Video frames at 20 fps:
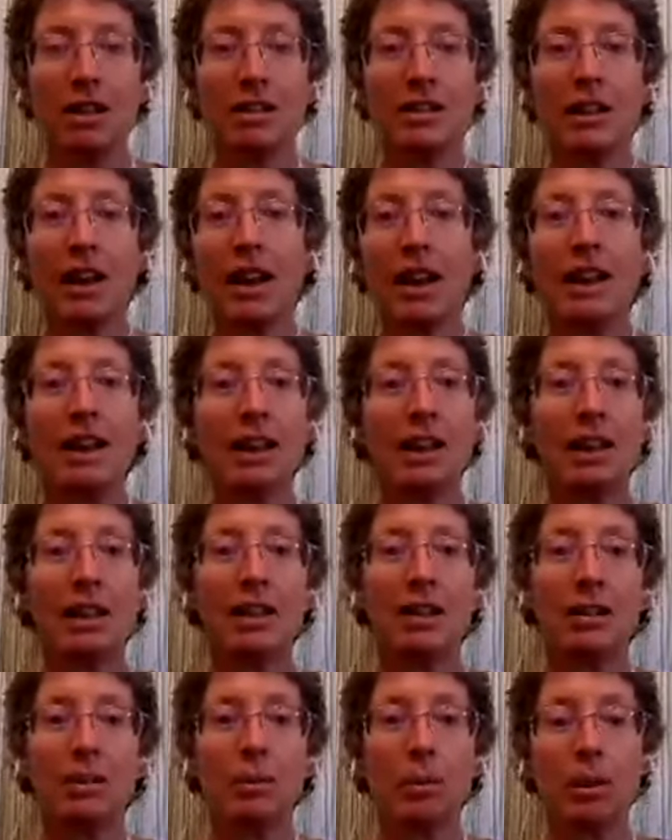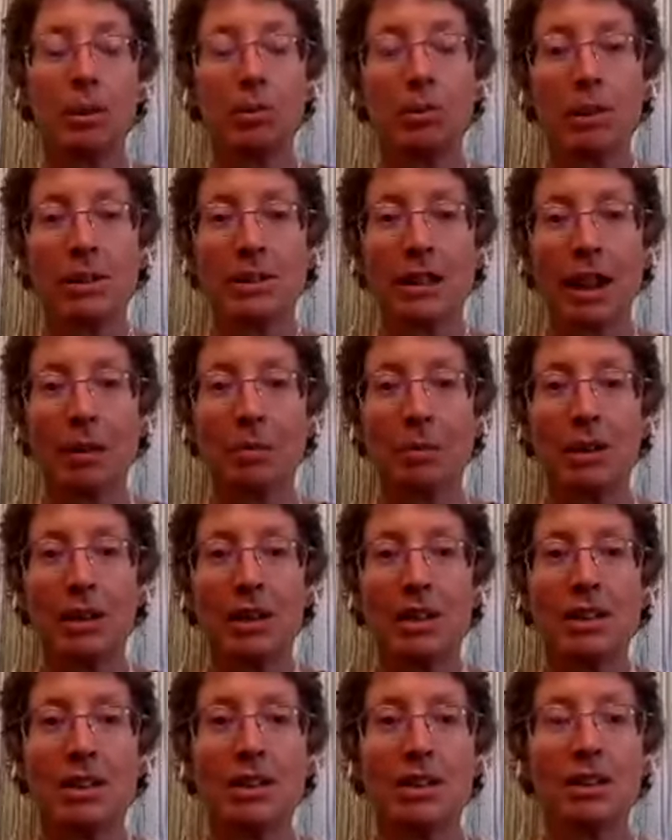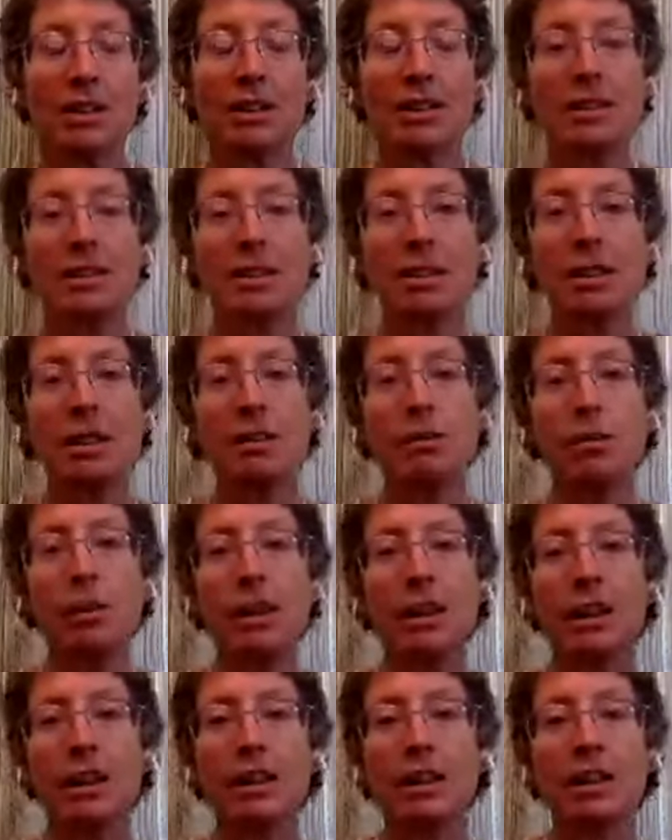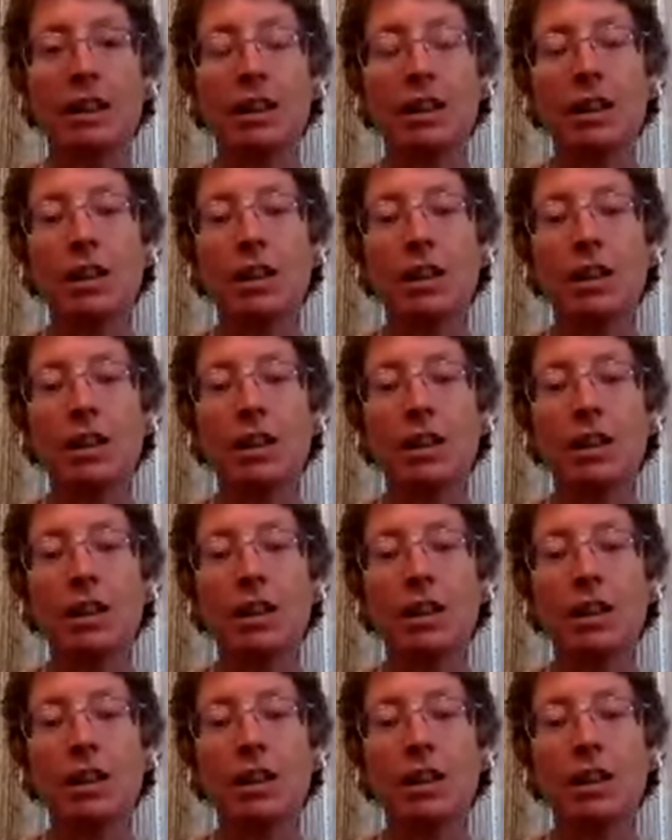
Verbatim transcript: tie it in with what's happening here and see if we can